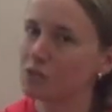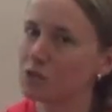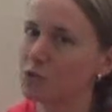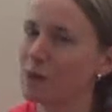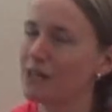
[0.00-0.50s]
which
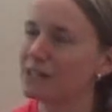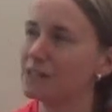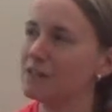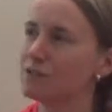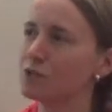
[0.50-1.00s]
are
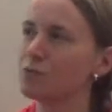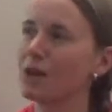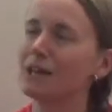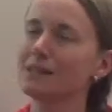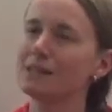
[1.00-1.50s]
positive, so
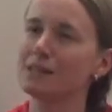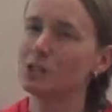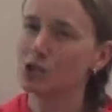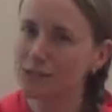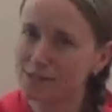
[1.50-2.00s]
why doesn't it
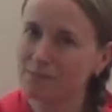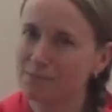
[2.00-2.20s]
just